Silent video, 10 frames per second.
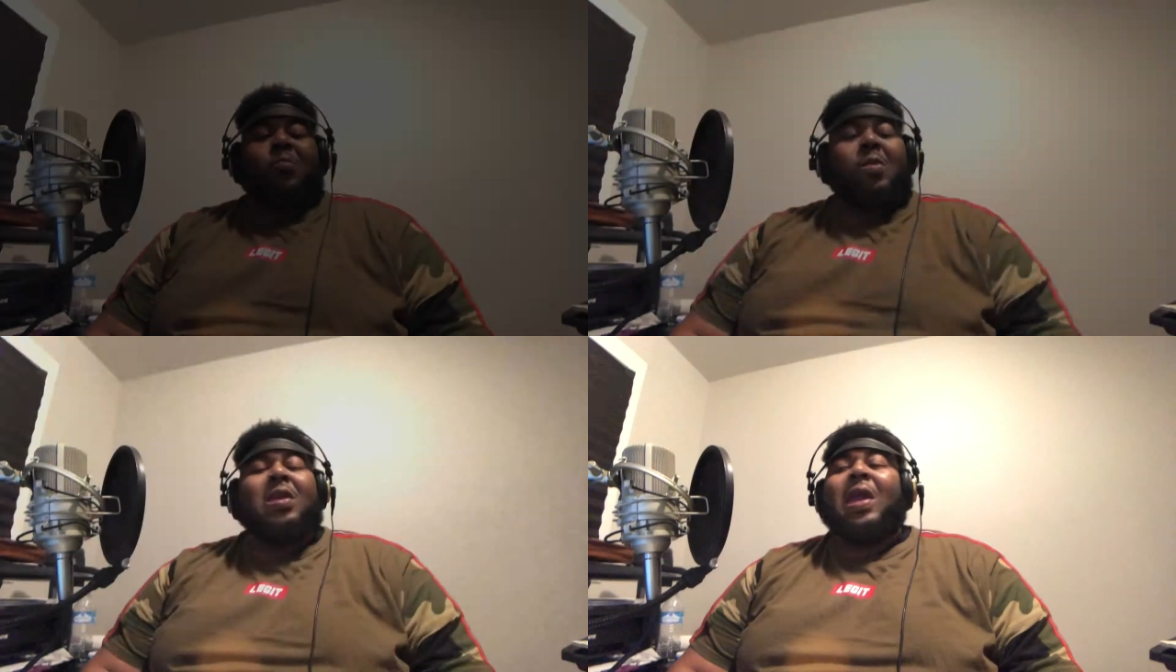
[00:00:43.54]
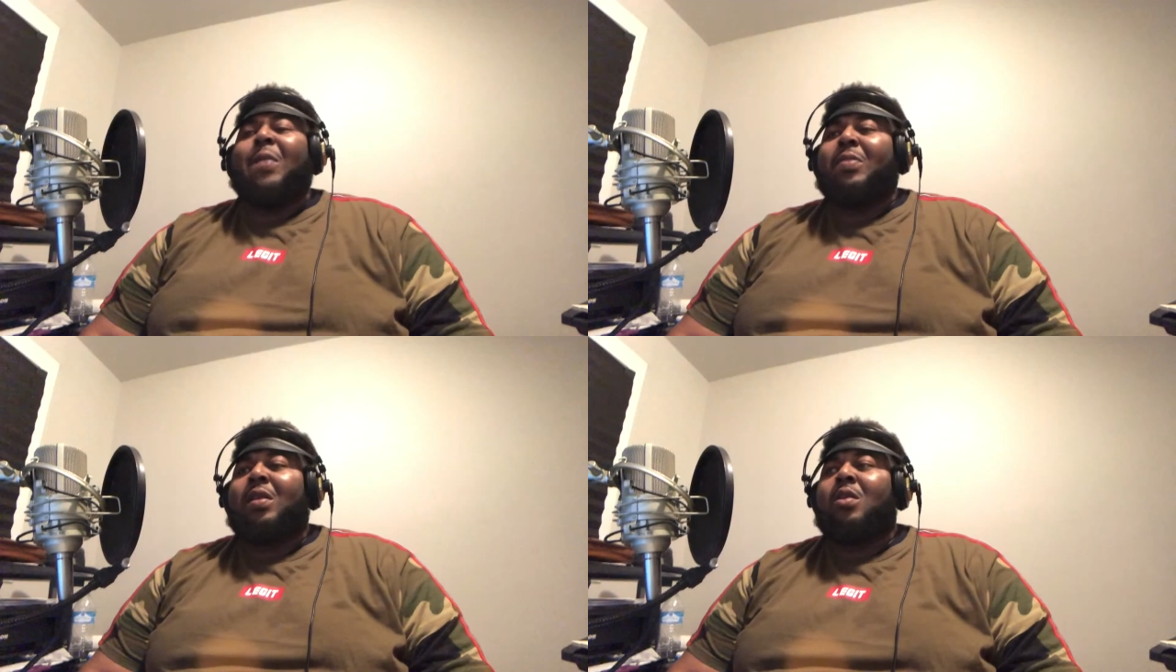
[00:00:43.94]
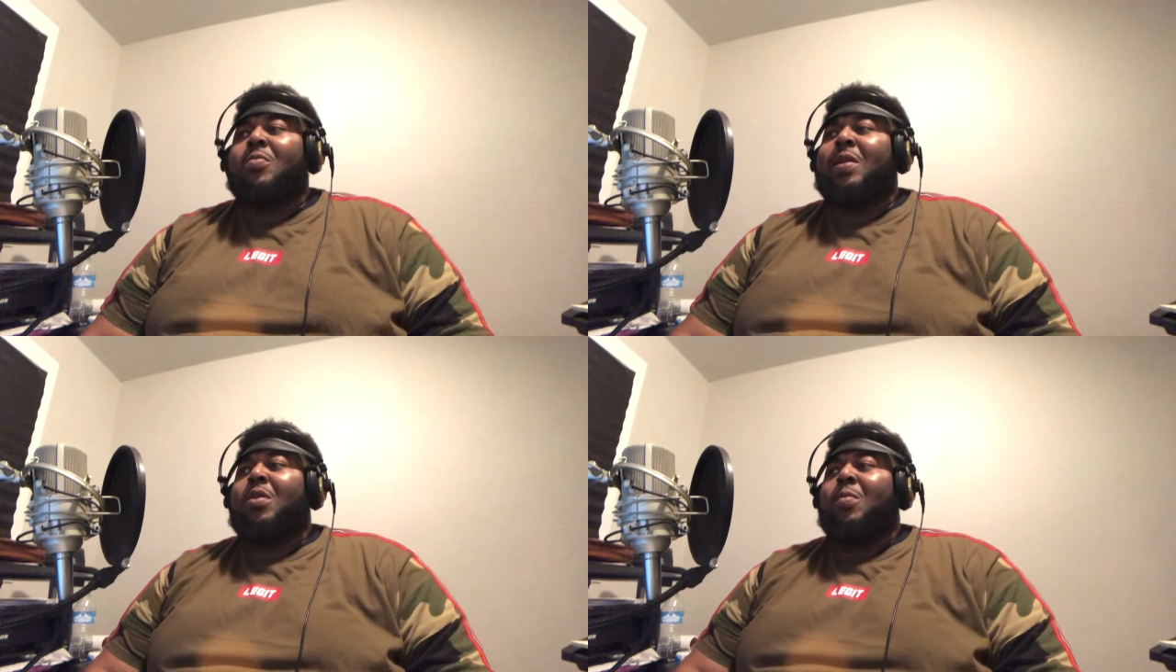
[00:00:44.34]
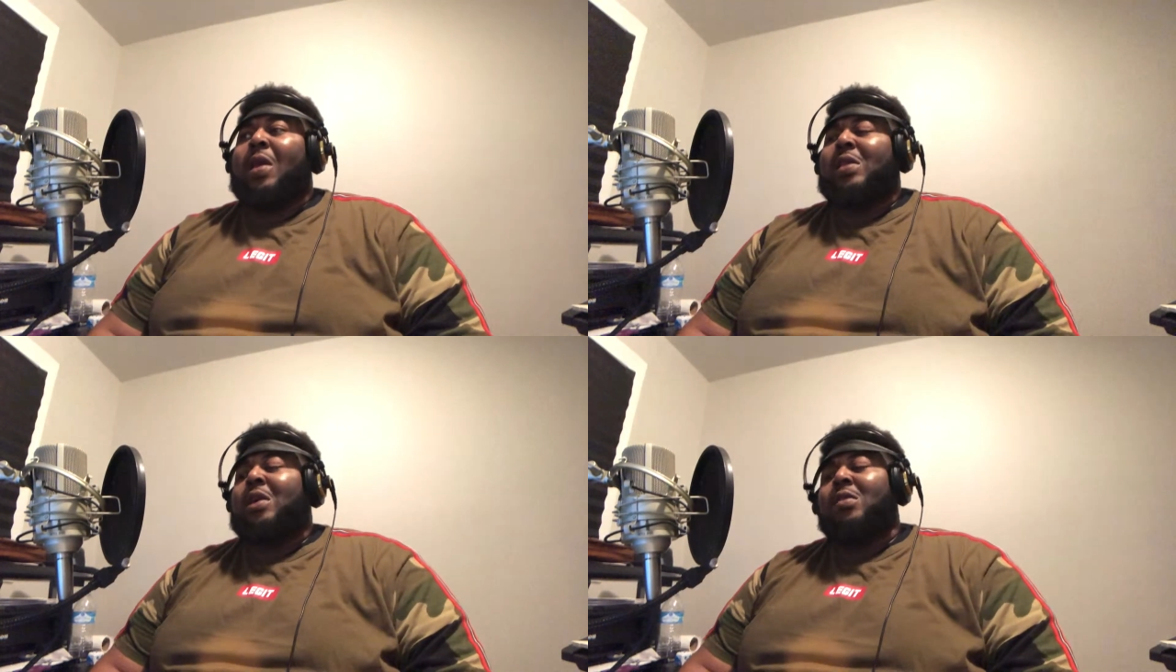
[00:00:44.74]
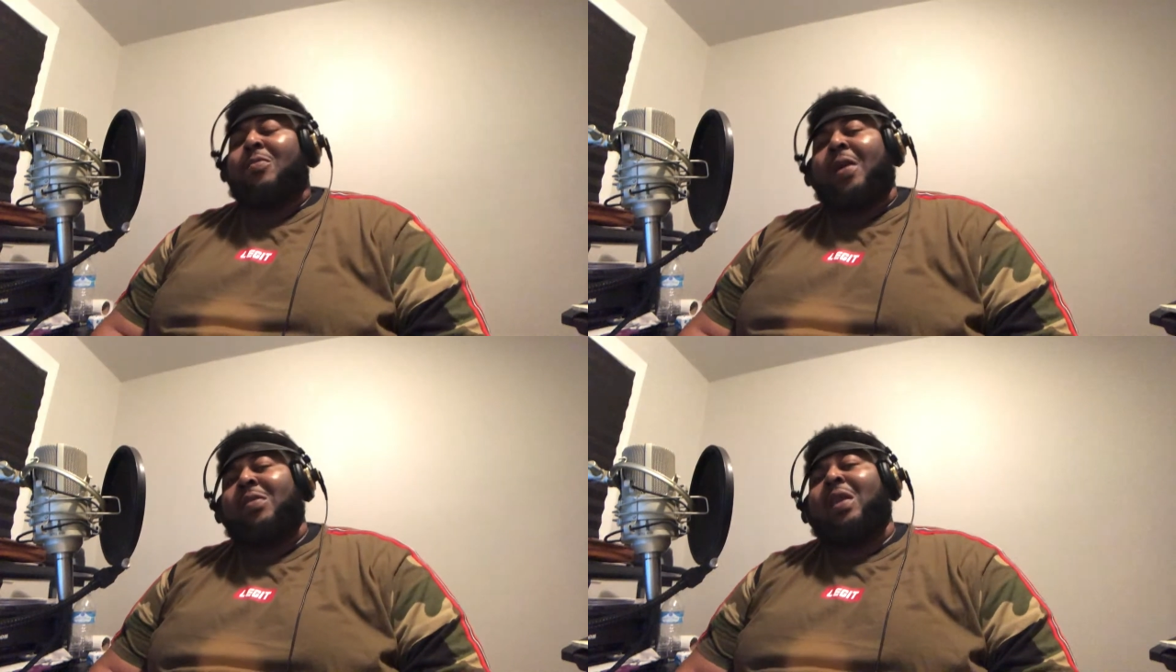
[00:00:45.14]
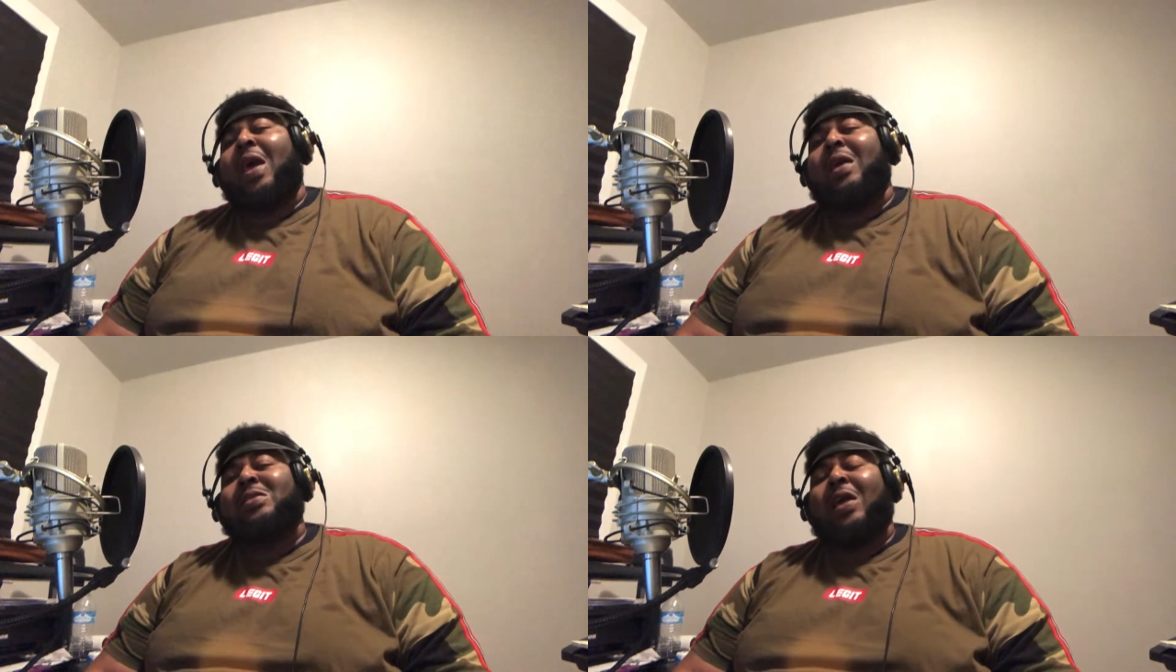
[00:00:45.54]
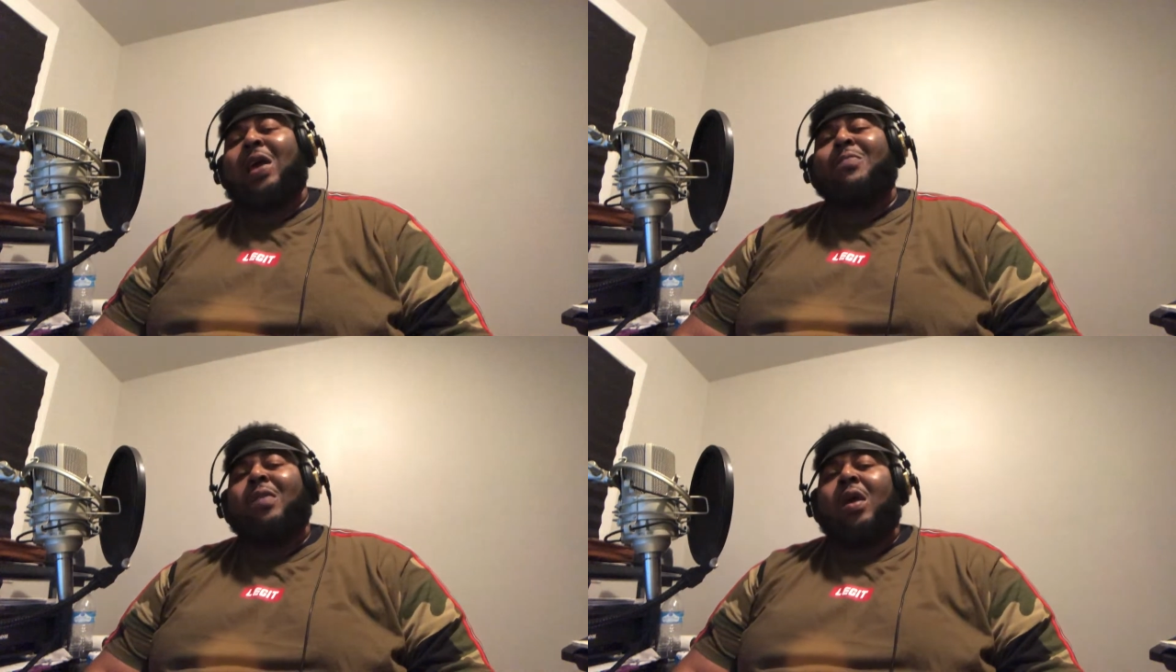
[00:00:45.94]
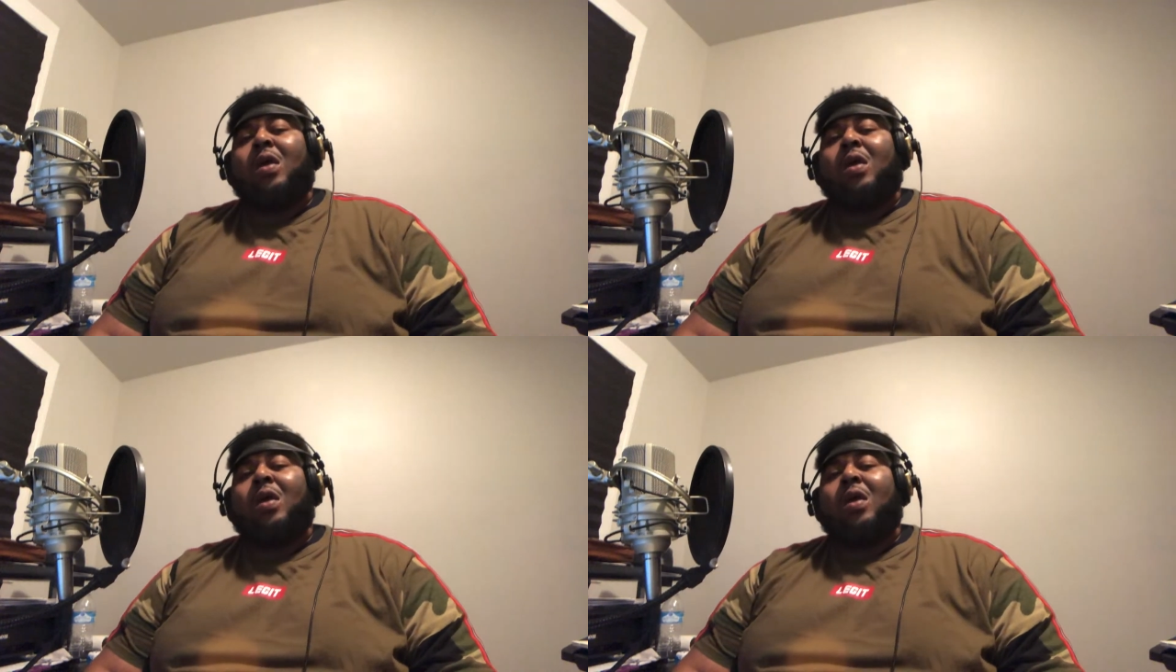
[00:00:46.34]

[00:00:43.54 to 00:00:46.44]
Recap a little bit on what I talked about the last time,